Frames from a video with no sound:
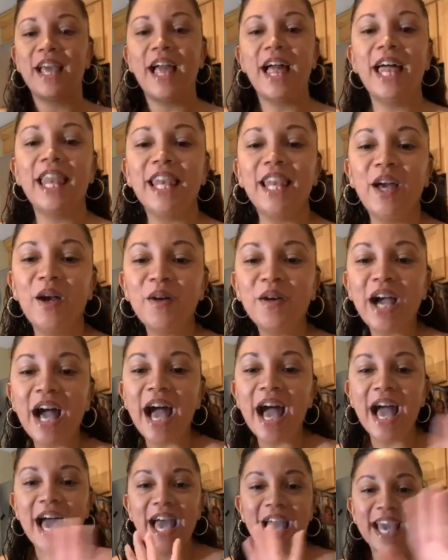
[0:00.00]
Hello,
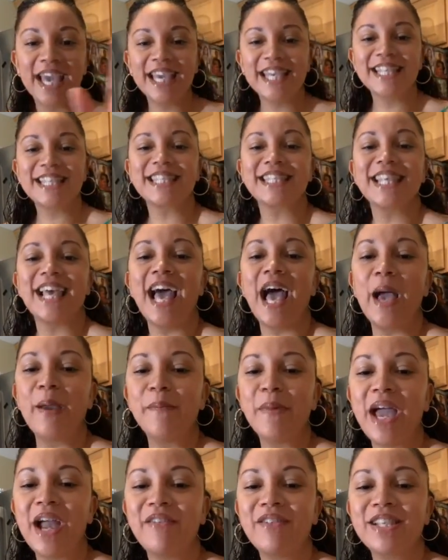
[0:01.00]
guys. Hi,
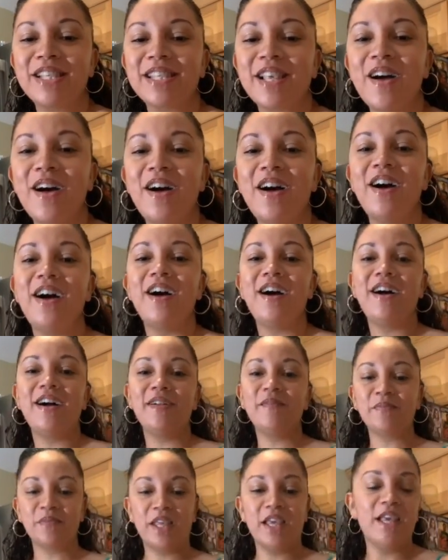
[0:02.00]
Marisol.